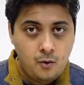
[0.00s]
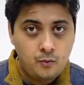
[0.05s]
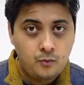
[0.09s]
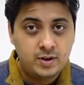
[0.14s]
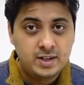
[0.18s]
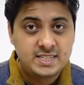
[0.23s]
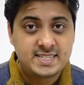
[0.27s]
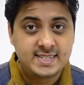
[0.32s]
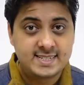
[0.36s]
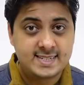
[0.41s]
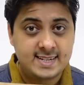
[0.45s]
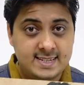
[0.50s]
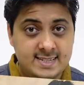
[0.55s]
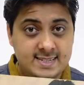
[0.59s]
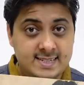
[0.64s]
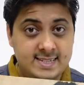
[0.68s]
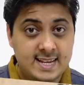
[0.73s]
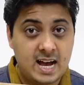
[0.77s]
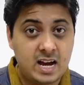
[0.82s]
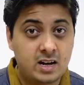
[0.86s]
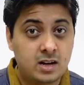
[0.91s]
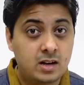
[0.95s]
which is
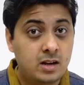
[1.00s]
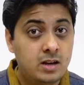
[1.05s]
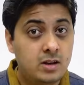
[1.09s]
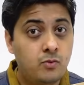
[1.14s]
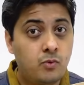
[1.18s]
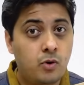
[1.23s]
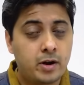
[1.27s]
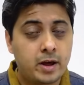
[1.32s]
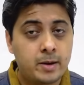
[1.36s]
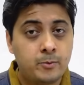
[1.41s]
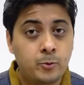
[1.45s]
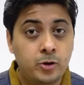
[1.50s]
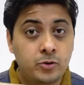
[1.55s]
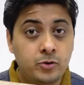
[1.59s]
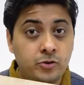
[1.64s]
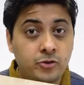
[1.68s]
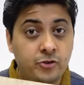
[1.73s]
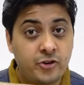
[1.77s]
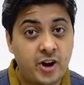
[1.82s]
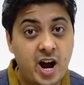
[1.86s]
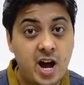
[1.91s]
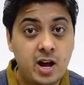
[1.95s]
exactly what I'm going
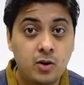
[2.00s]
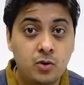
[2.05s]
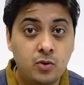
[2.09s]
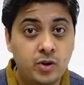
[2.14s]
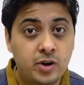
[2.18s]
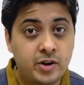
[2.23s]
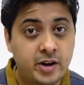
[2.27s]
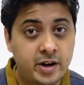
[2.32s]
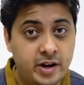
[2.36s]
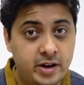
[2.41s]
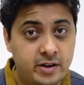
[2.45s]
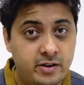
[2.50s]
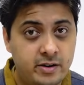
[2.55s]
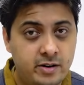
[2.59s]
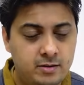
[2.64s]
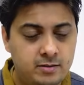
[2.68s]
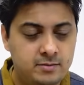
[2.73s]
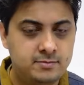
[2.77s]
to try over here.